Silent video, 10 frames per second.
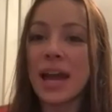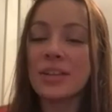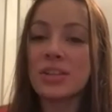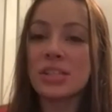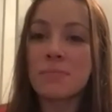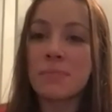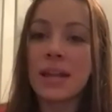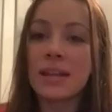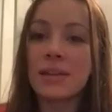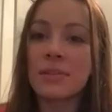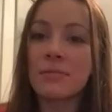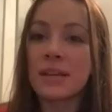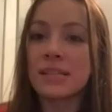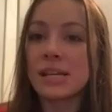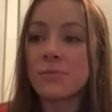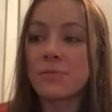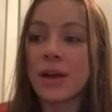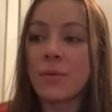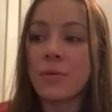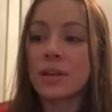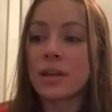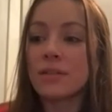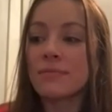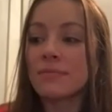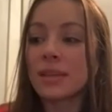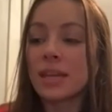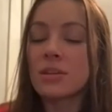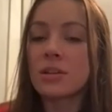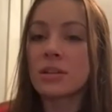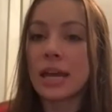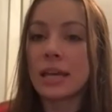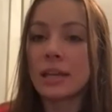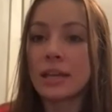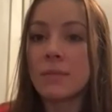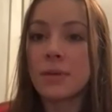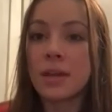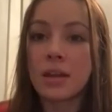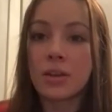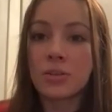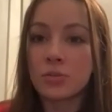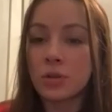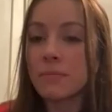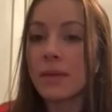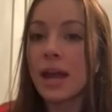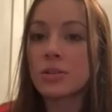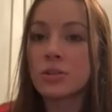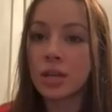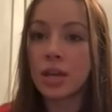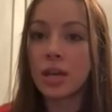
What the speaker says: I'm just debating with myself if I want to like keep it a short match